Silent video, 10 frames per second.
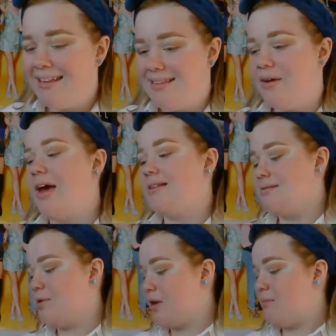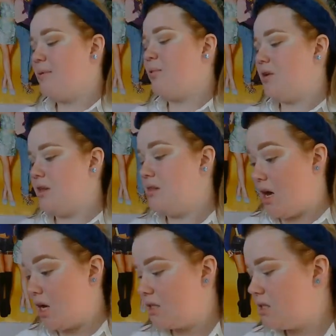So yes, we're going to be putting
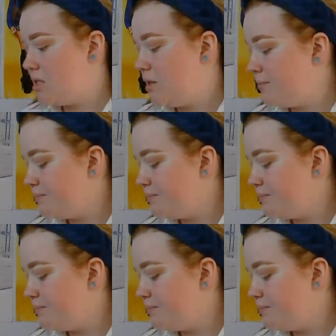that